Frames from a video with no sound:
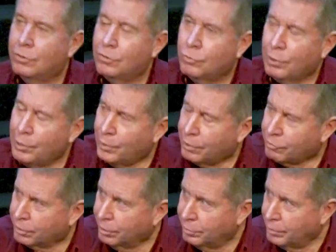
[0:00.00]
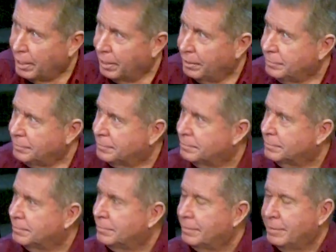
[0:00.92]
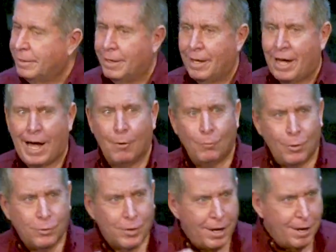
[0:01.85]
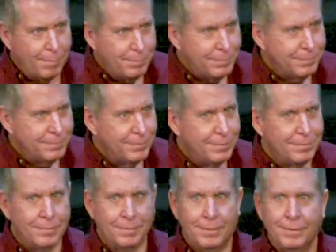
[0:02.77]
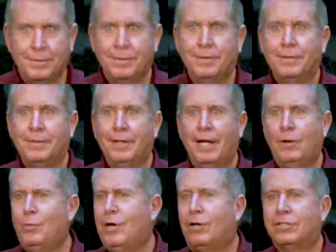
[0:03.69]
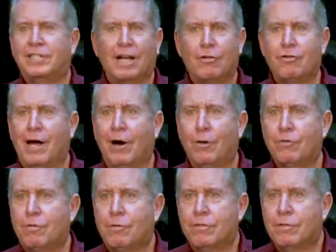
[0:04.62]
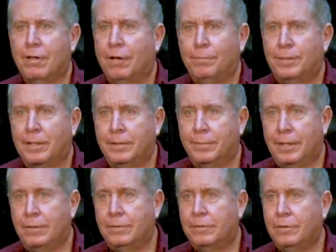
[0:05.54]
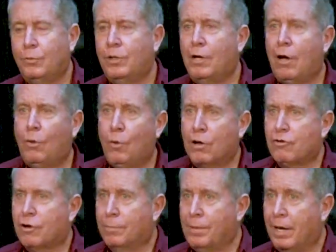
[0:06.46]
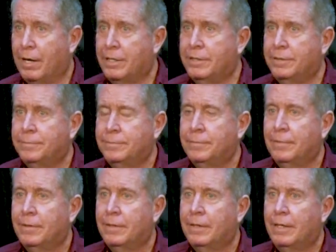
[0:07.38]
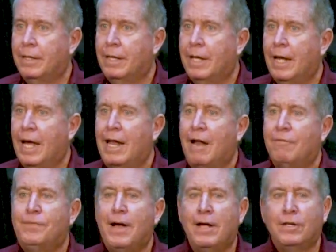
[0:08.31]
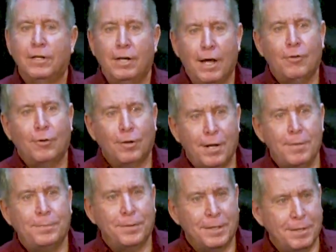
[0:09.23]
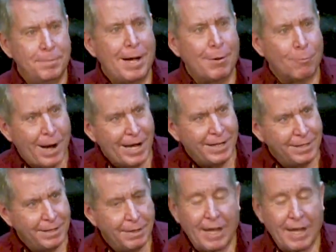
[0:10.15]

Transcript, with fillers: Three weeks ago now, I woke up. And we all take showers. This is not a big deal. We all wash our body. And I found another lump in my right.